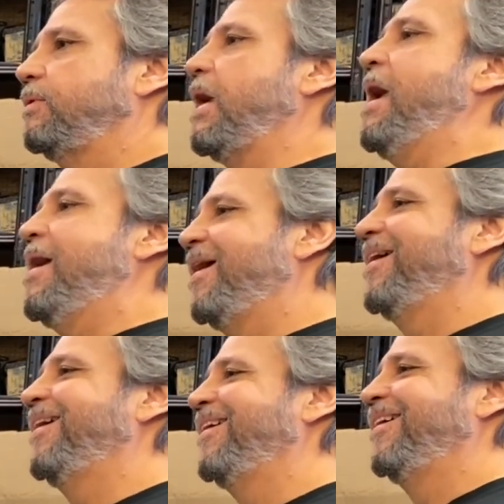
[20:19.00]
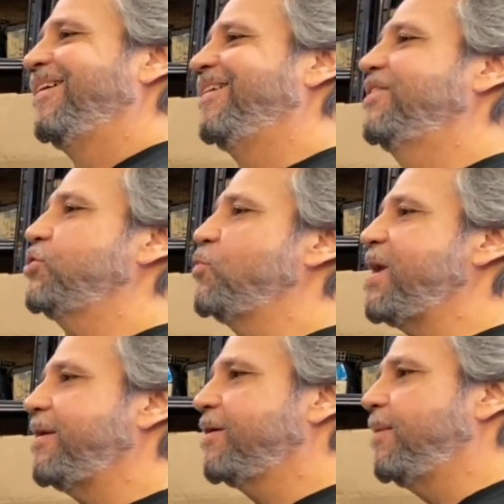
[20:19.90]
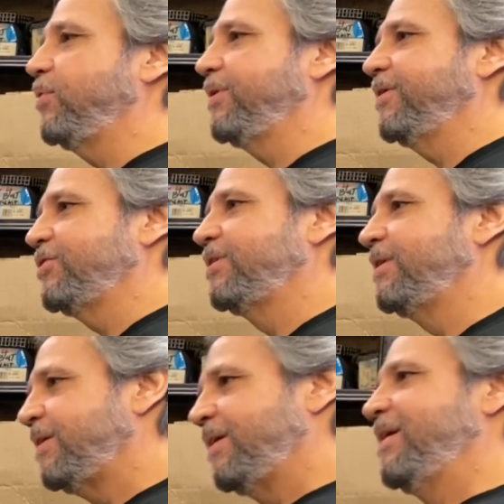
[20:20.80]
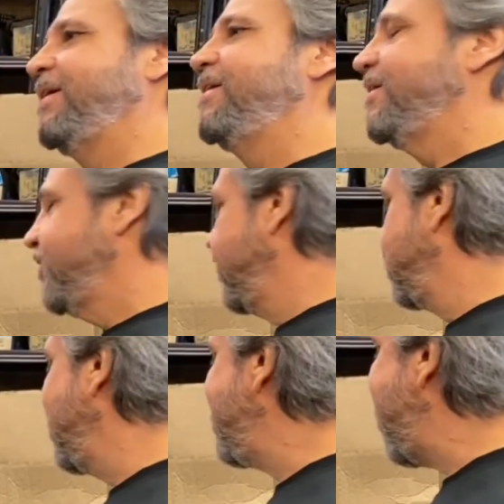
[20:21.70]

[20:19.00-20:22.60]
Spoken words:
You should have waited a couple of years. So let me